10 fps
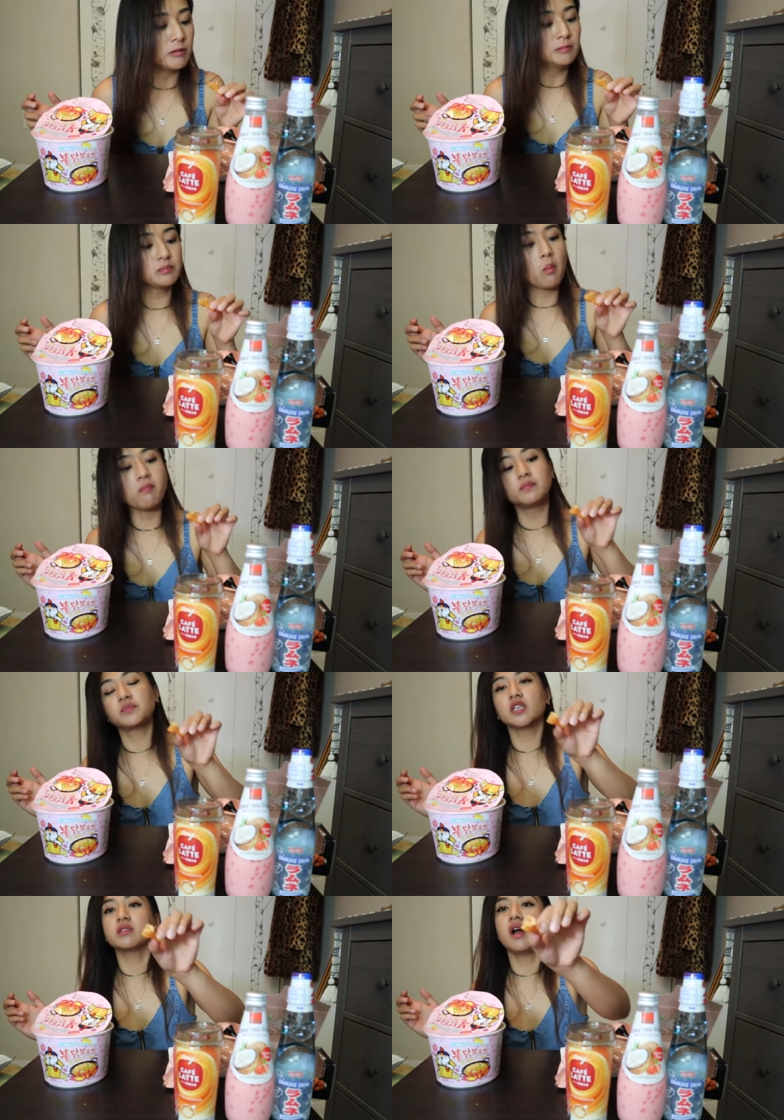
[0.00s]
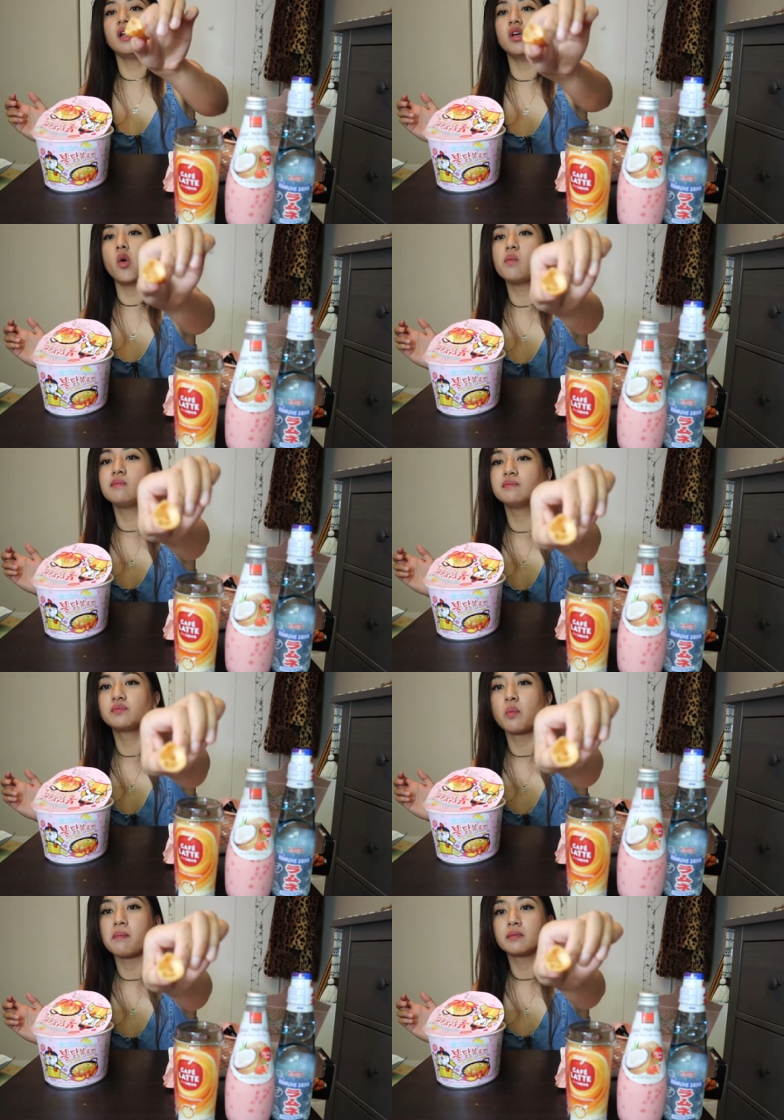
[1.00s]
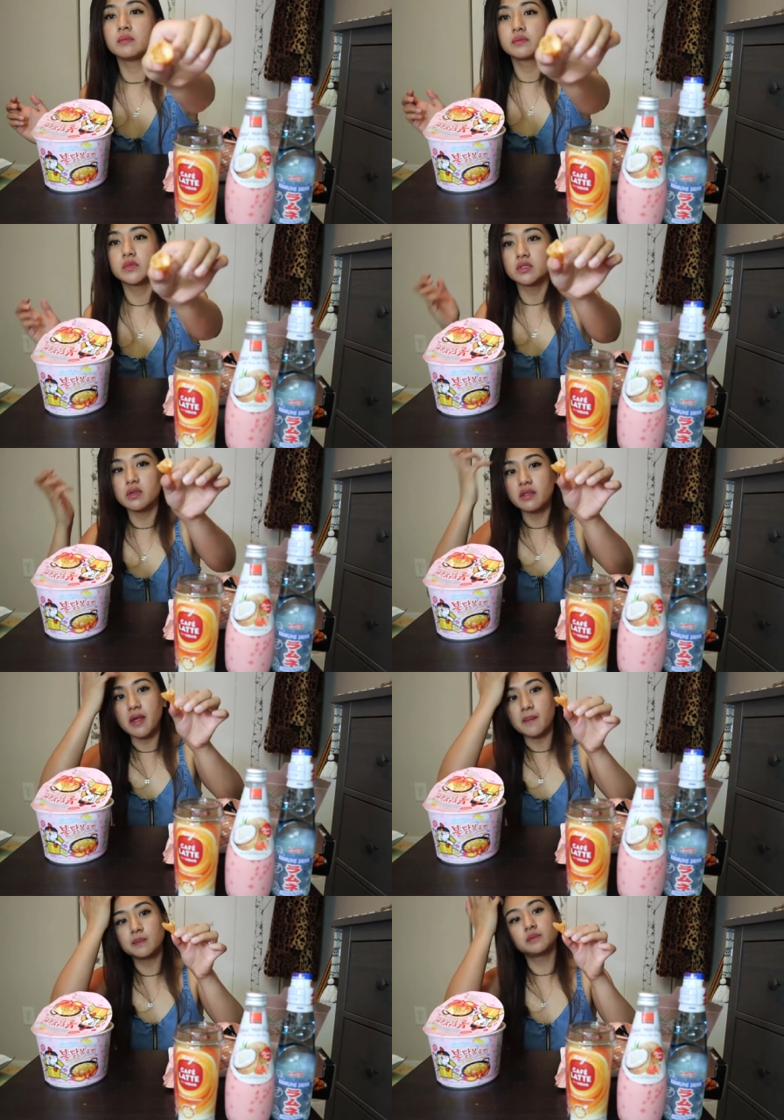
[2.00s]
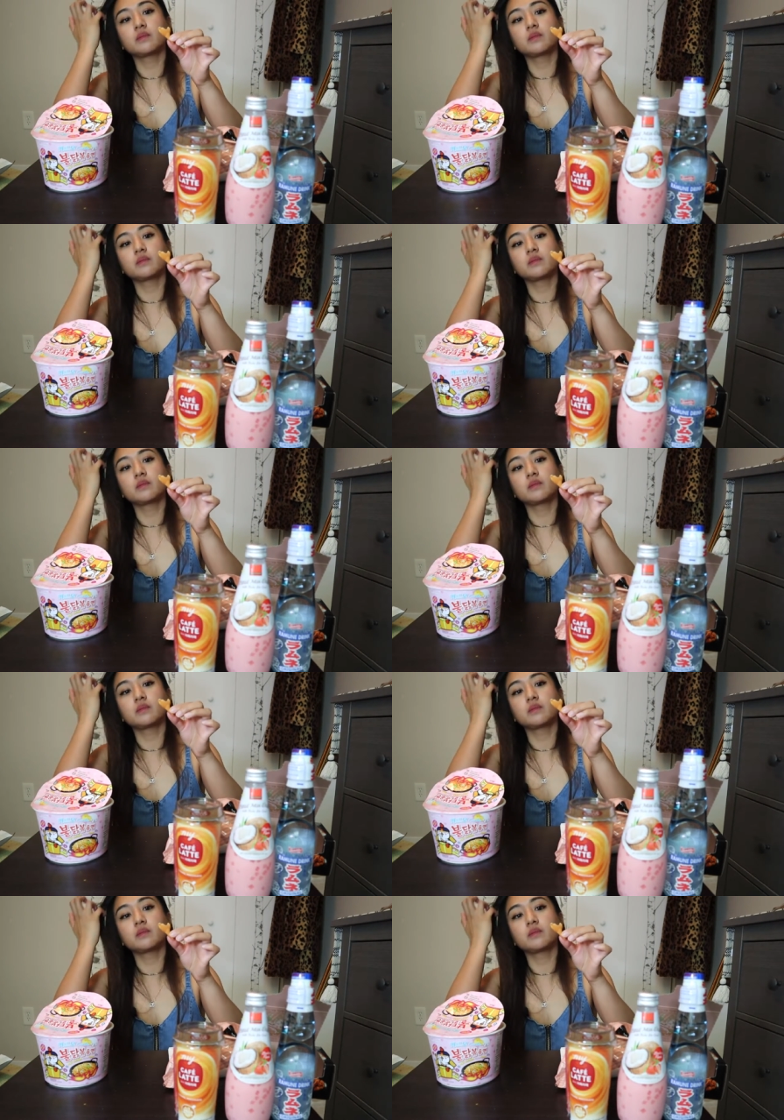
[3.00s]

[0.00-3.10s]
Hmm, it's hollow. There's nothing.